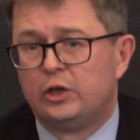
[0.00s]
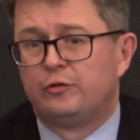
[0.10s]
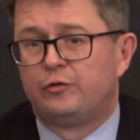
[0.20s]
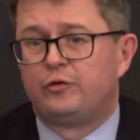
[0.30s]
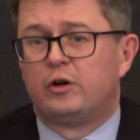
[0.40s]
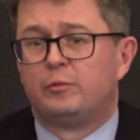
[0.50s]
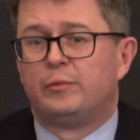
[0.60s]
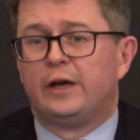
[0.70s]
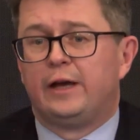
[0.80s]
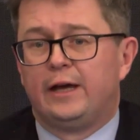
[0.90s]

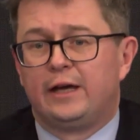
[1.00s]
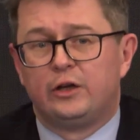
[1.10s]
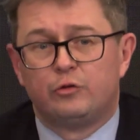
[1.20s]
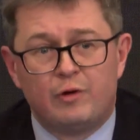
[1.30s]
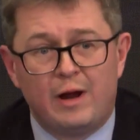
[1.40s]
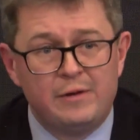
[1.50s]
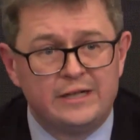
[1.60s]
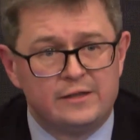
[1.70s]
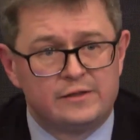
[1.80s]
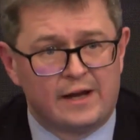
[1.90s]
from a
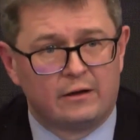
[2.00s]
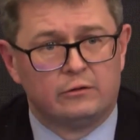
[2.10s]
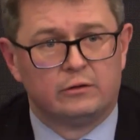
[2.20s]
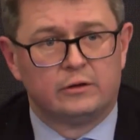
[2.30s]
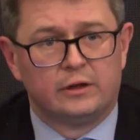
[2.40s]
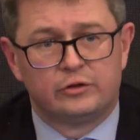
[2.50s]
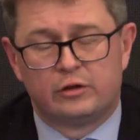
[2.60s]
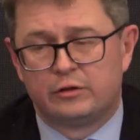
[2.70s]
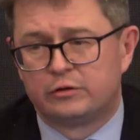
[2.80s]
remedies angle and the